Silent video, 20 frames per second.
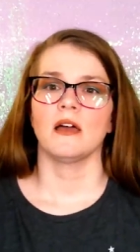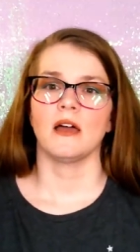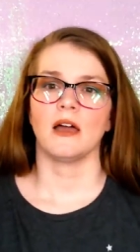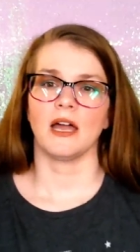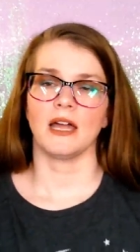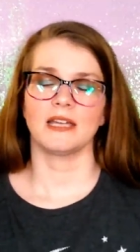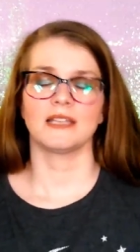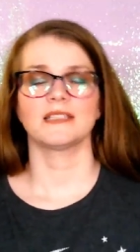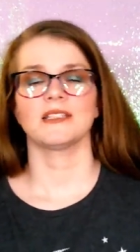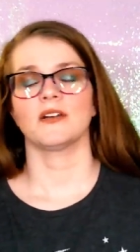I
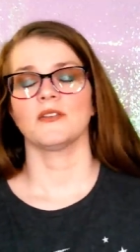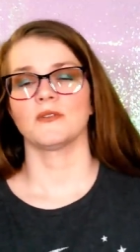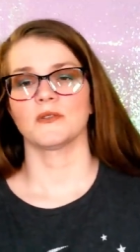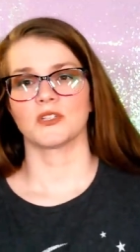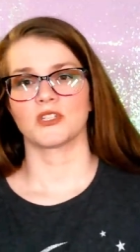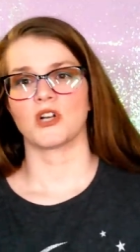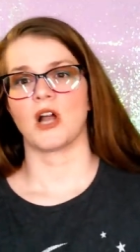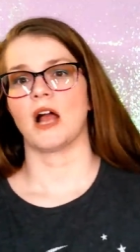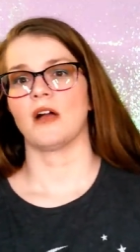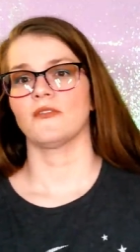could tell there was
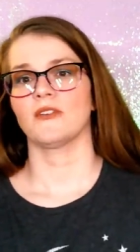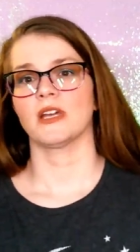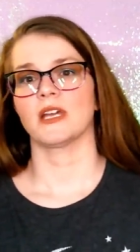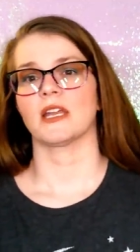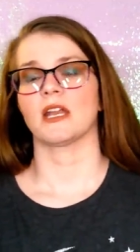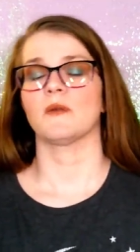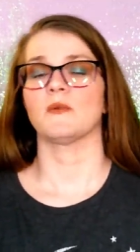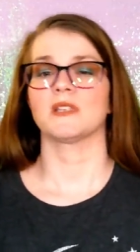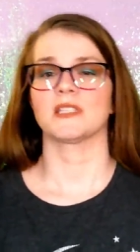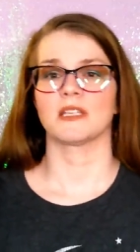traffic and
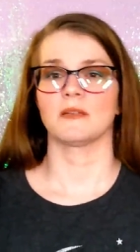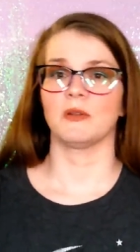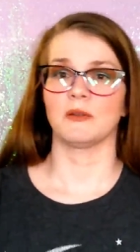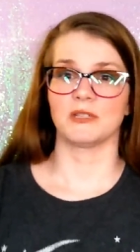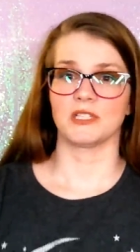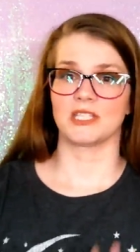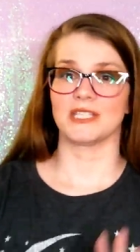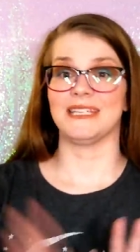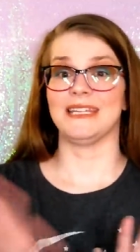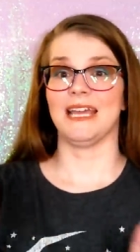I wasn't able to
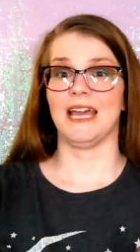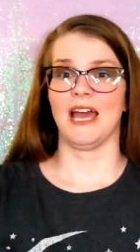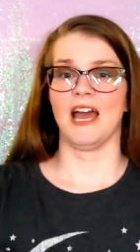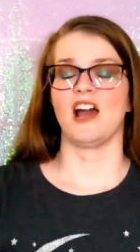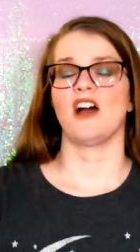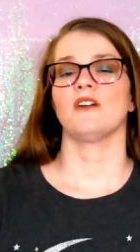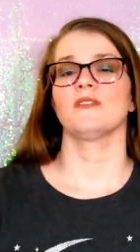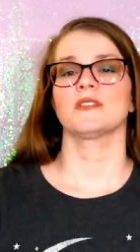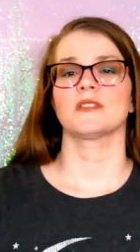just get out.